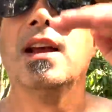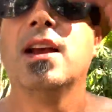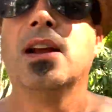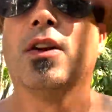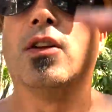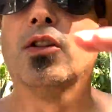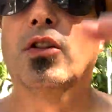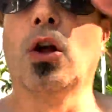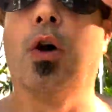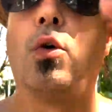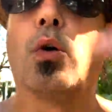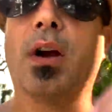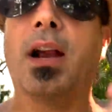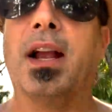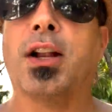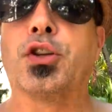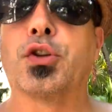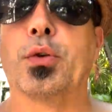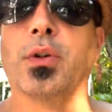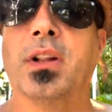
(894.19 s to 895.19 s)
lower
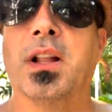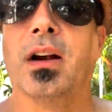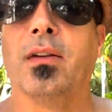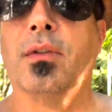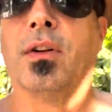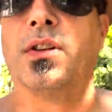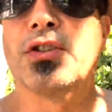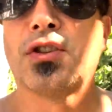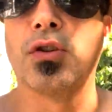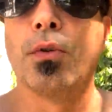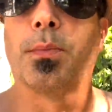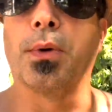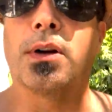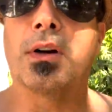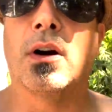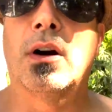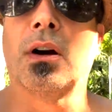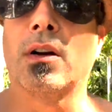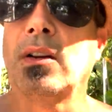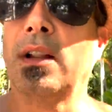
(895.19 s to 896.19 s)
entry level
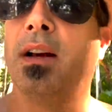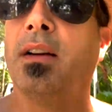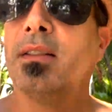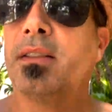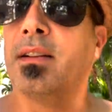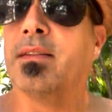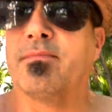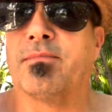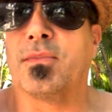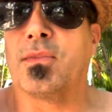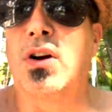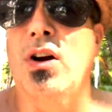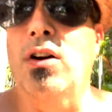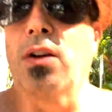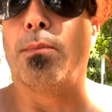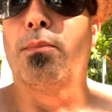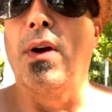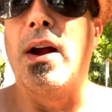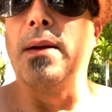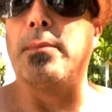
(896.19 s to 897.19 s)
supercar car
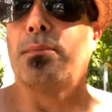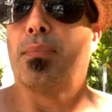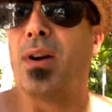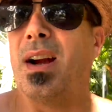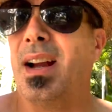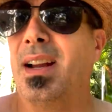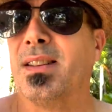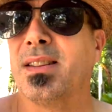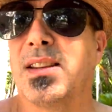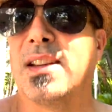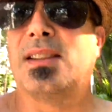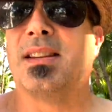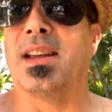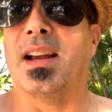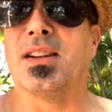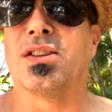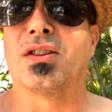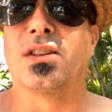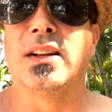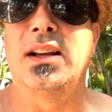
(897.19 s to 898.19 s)
brands
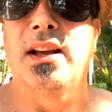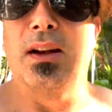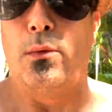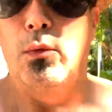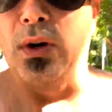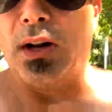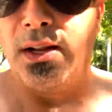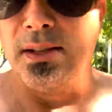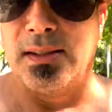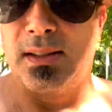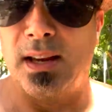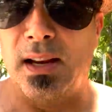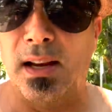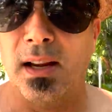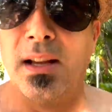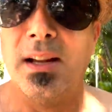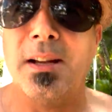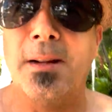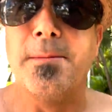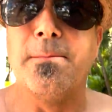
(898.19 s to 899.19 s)
essentially what i'd say
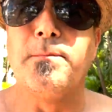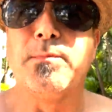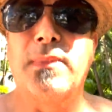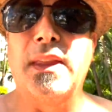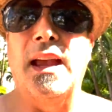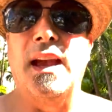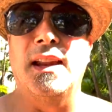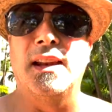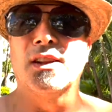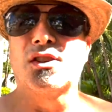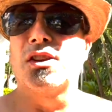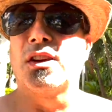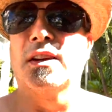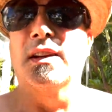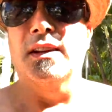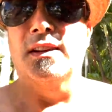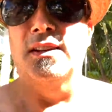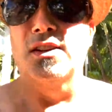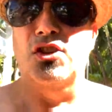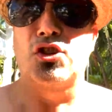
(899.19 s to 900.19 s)
and it's going
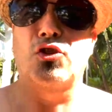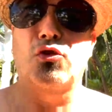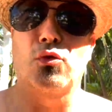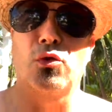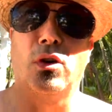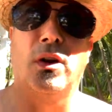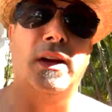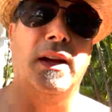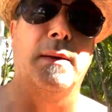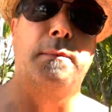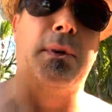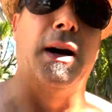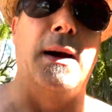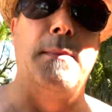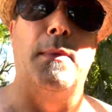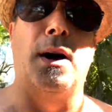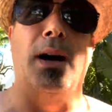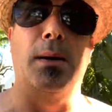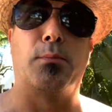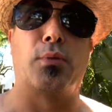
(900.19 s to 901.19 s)
to destroy in my
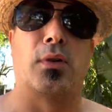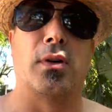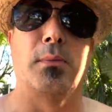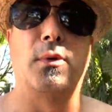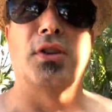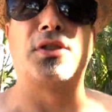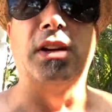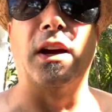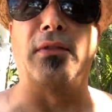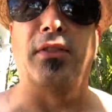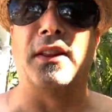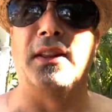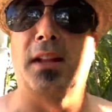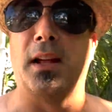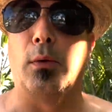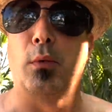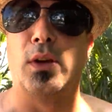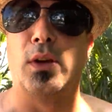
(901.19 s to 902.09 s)
mind pretty much everything that we